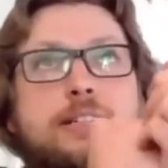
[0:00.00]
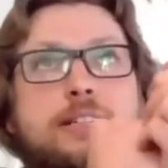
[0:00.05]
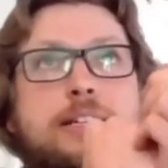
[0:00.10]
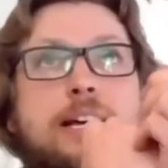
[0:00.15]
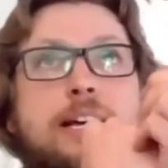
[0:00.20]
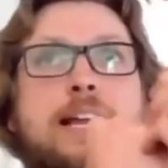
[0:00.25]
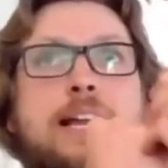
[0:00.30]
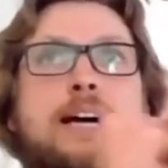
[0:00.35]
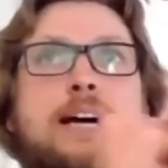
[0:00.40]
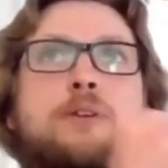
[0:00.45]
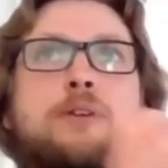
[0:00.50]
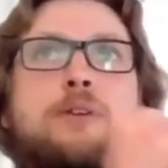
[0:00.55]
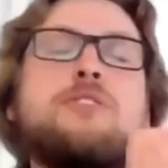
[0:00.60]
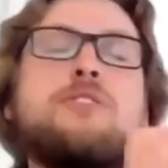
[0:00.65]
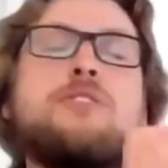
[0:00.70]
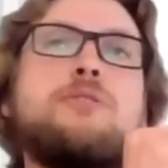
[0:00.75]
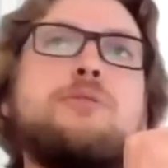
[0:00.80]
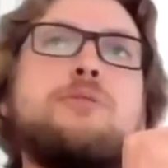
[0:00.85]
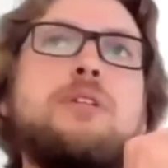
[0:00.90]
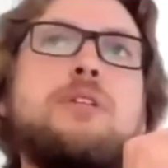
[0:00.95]
allow us
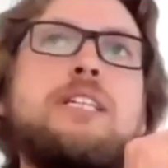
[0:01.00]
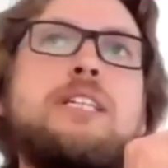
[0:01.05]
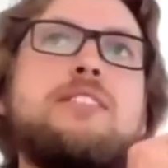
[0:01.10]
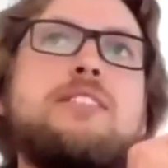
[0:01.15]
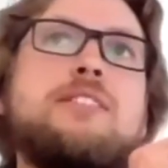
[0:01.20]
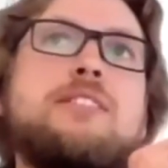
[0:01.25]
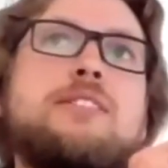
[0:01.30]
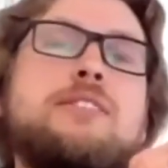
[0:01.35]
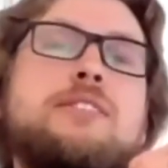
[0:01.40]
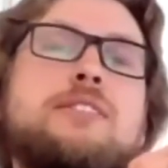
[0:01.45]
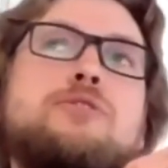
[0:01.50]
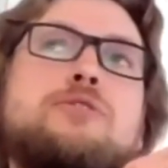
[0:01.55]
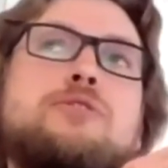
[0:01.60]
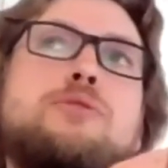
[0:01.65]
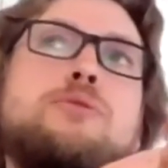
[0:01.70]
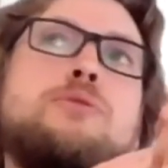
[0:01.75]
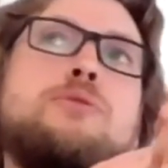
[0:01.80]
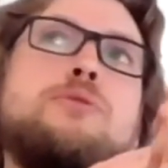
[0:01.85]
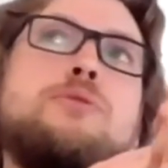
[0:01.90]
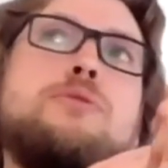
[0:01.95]
to listen
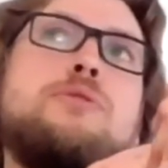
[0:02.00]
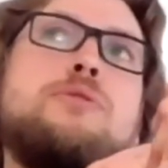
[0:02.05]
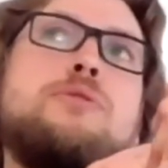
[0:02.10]
to